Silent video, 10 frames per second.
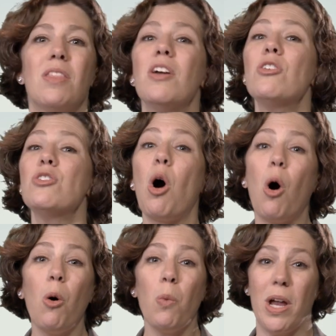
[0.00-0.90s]
There's
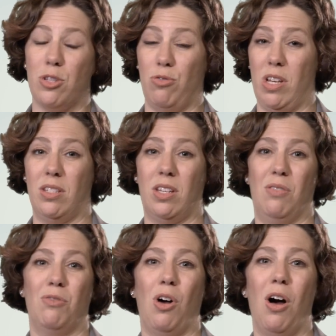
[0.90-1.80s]
always risk
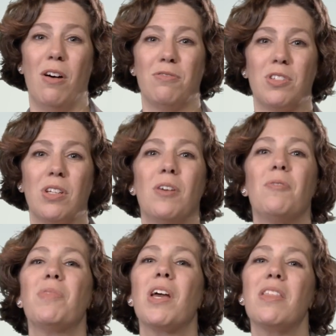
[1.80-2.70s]
involved.
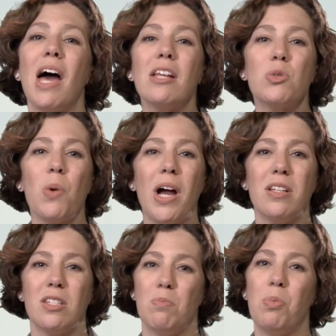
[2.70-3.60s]
That's why
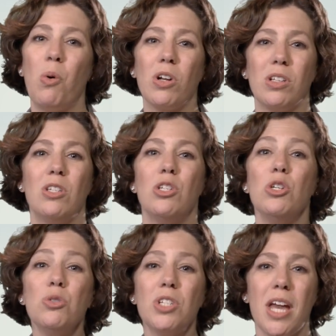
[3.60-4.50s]
it's important
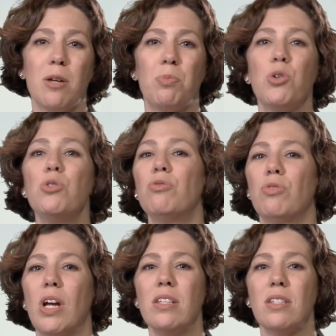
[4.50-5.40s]
you take prudent
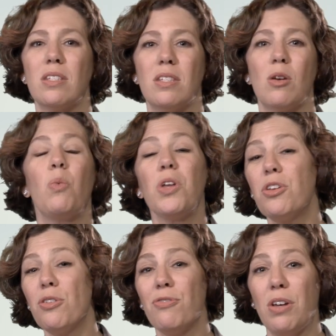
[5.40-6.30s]
risks with
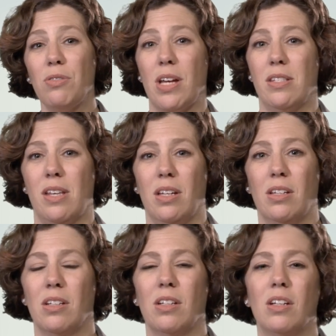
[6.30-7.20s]
your fundraising.
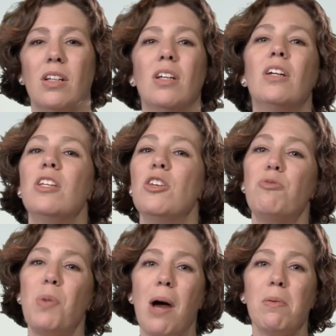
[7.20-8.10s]

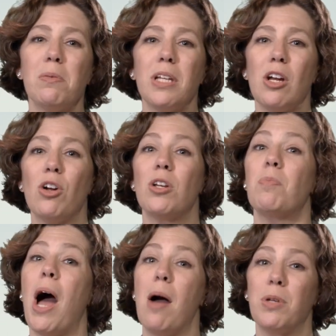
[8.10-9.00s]
You've probably heard a
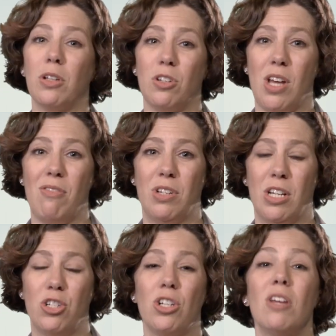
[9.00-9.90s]
popular
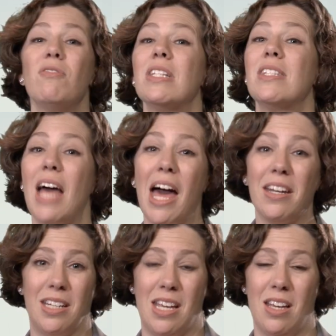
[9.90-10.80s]
definition of
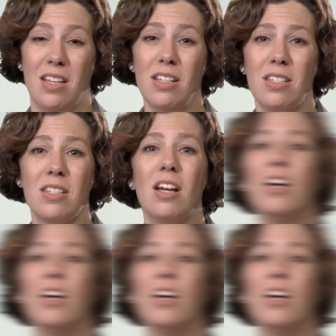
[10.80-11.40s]
insanity is